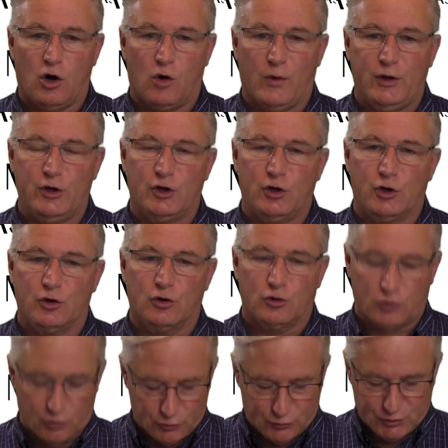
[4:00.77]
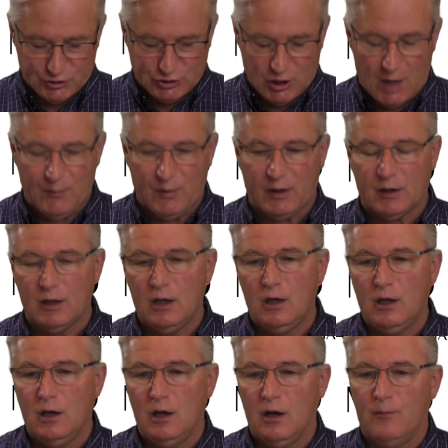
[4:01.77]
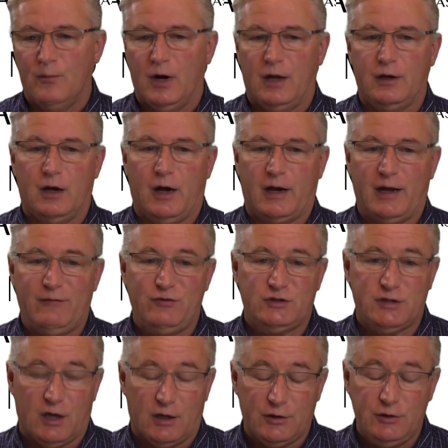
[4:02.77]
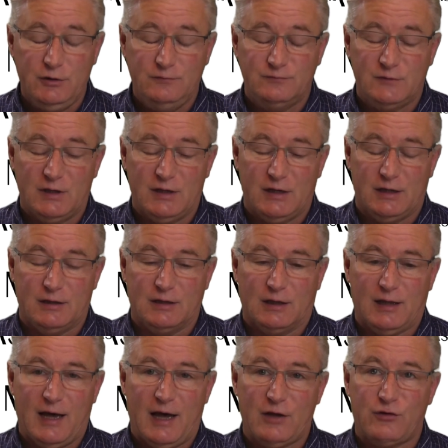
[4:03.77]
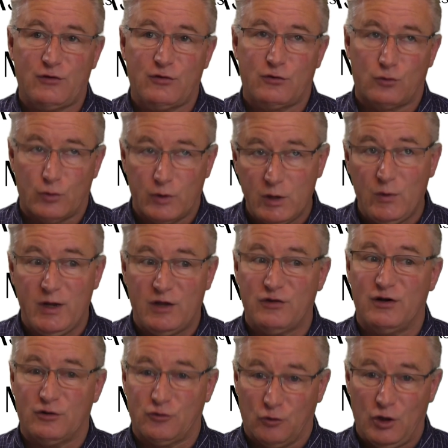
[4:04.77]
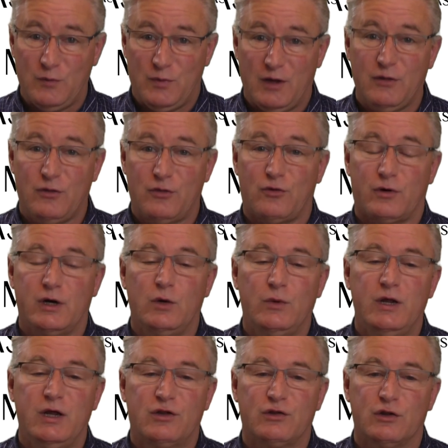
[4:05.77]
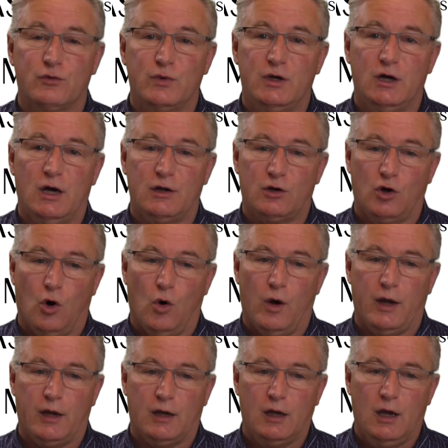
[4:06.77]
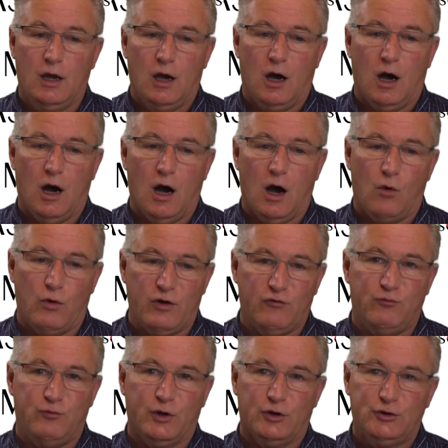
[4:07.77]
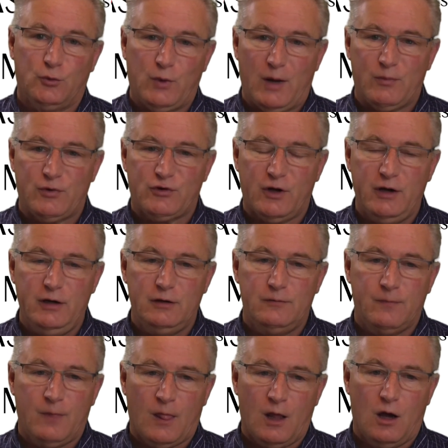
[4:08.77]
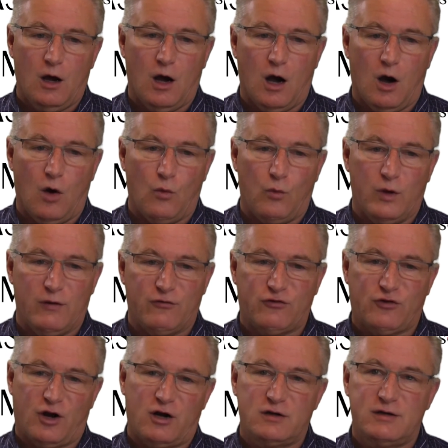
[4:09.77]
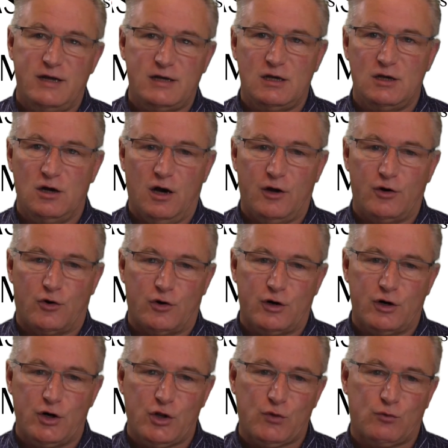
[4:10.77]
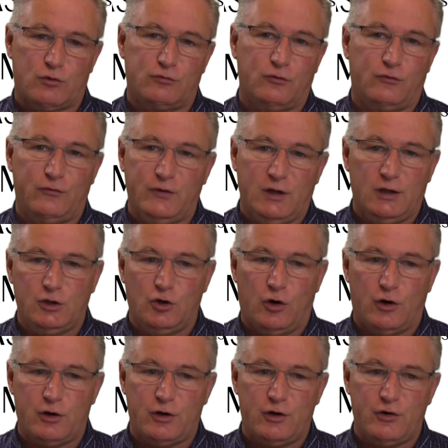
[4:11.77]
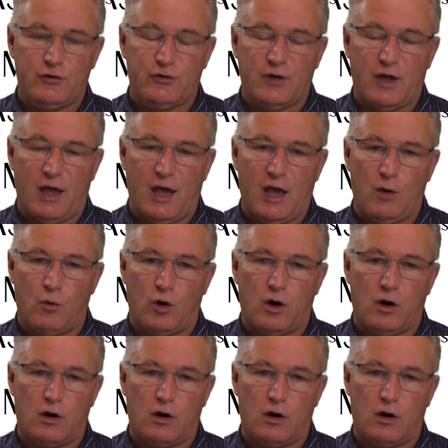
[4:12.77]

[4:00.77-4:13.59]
or when you're going to go grocery shopping. But I have to tell you, in the last 3 weeks, and it's only been 3 weeks since we got going, we've built a website. We've started taking on orders. We're fulfilling orders, and